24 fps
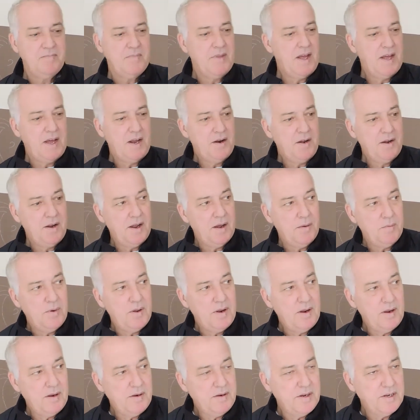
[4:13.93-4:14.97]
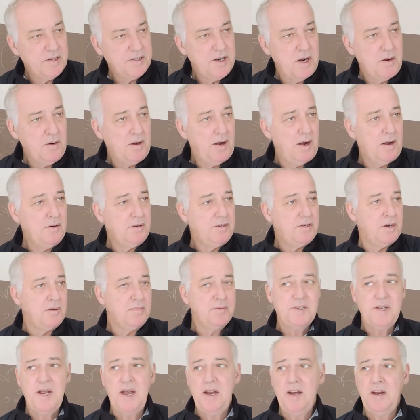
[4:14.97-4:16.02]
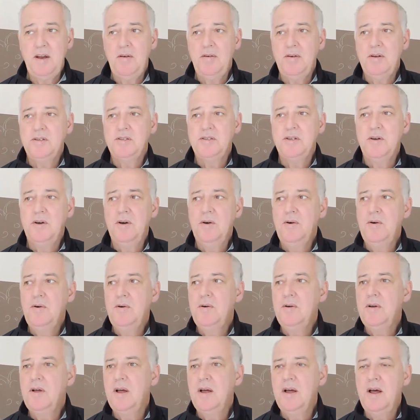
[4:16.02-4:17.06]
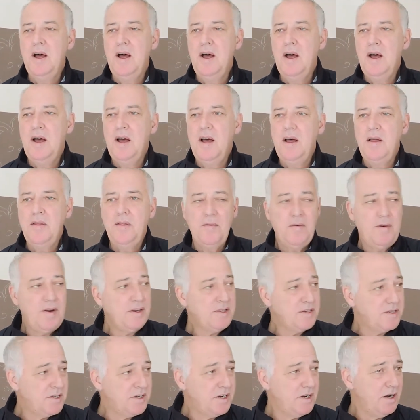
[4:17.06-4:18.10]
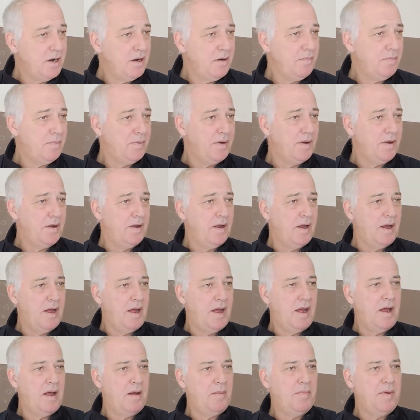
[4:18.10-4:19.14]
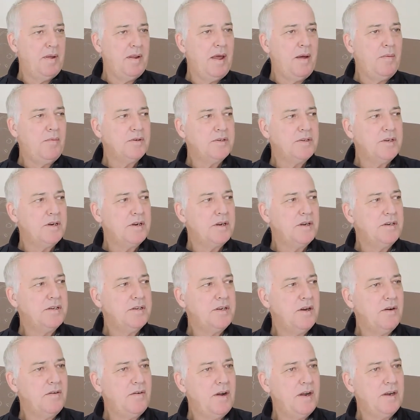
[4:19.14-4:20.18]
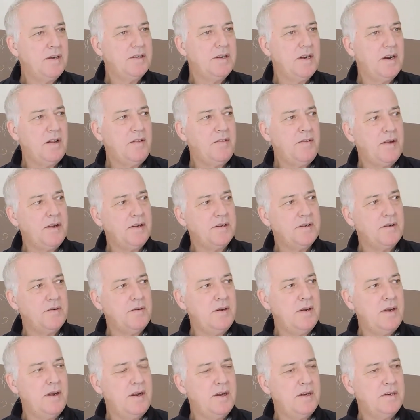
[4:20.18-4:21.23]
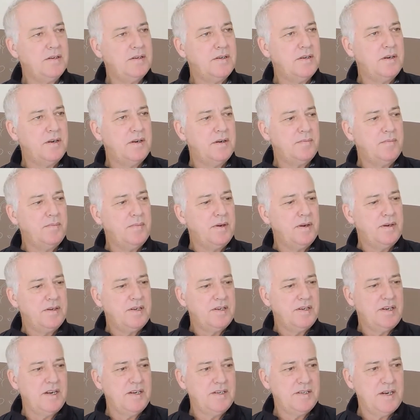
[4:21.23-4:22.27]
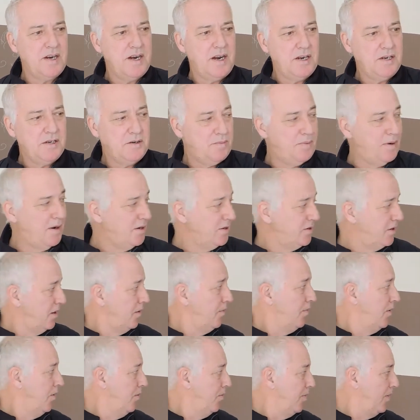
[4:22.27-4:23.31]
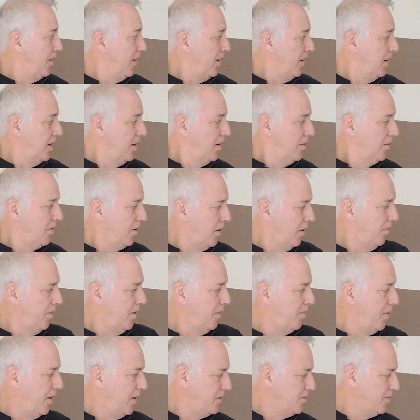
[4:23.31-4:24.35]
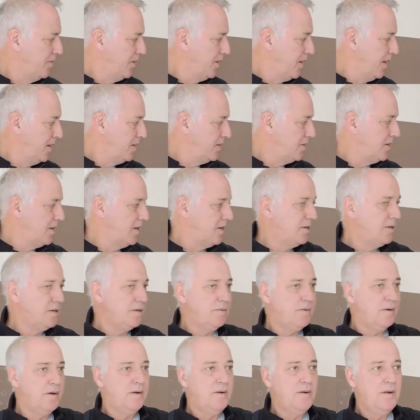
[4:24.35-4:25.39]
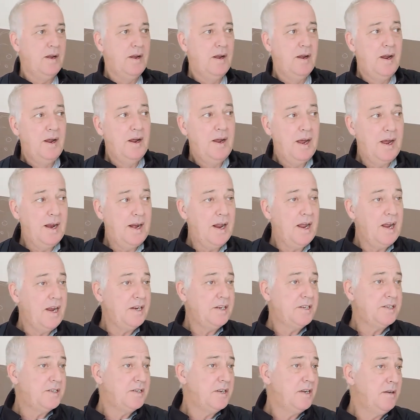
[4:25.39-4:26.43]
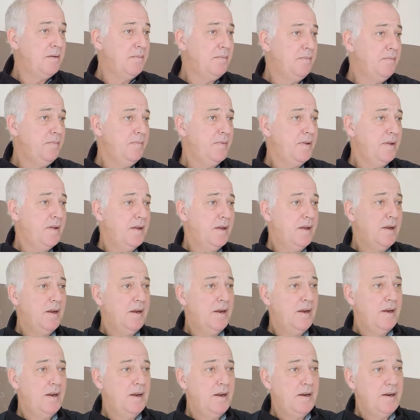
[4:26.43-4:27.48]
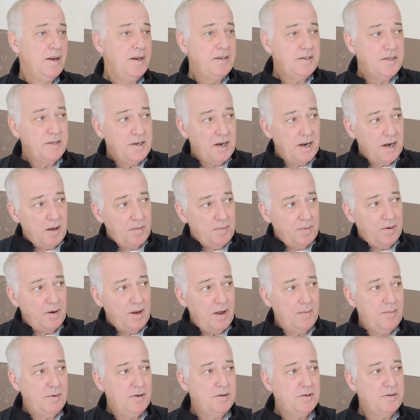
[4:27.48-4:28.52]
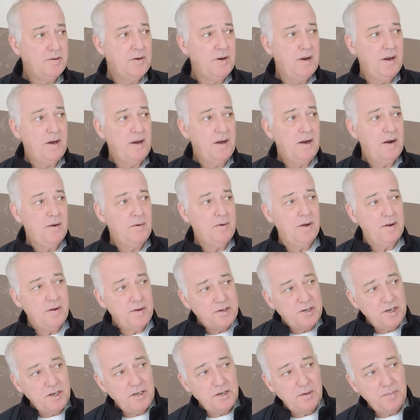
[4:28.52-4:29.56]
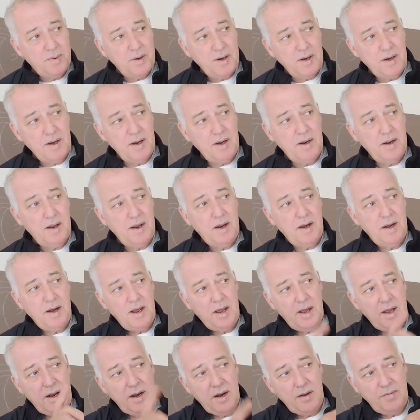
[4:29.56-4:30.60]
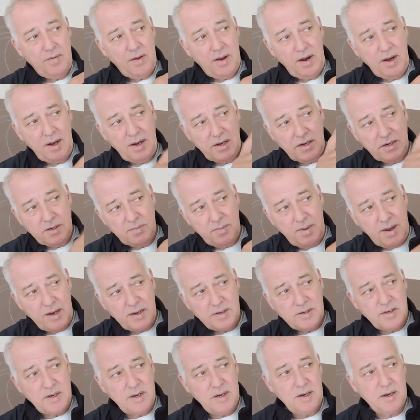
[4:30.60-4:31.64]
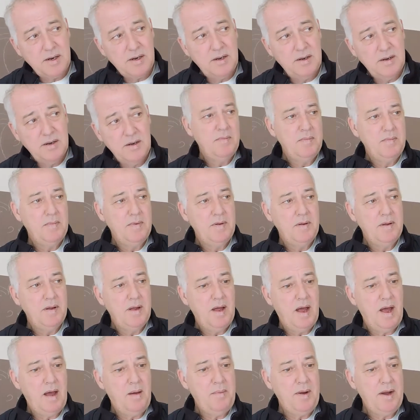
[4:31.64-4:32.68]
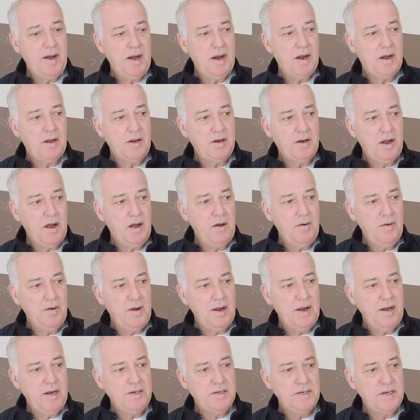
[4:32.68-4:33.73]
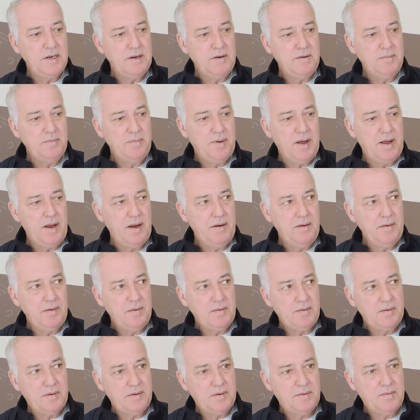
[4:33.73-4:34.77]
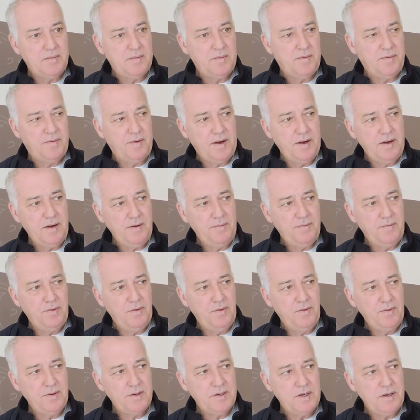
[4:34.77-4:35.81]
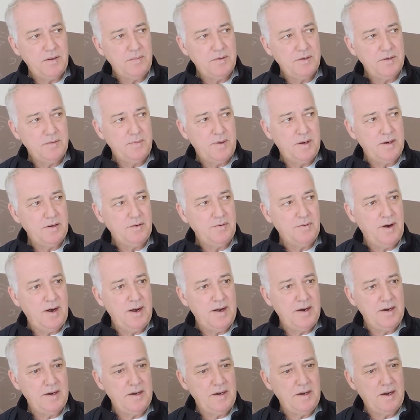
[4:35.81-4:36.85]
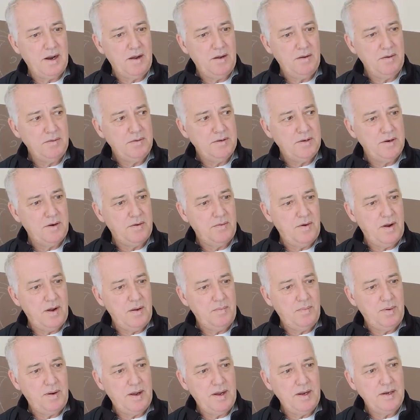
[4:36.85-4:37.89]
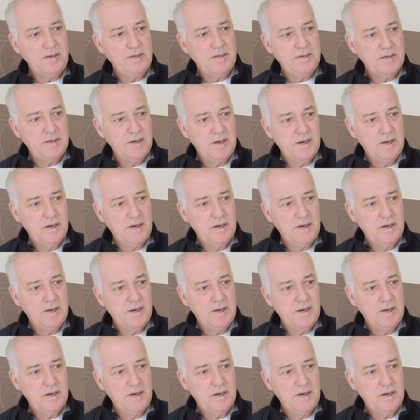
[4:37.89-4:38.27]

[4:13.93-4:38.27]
No, not yet. Well, there's no clothes shops down here at all. The rent's cheap, but that wasn't the consideration. I think it's a destination place, and it will be. It's got a big basement downstairs as well, and this is an up and coming street. We've got the Ginger Pig in there now, Lavelli's, Max Inc. I mean, I could go easier and pay 3-4 times as much rent and go to the right place,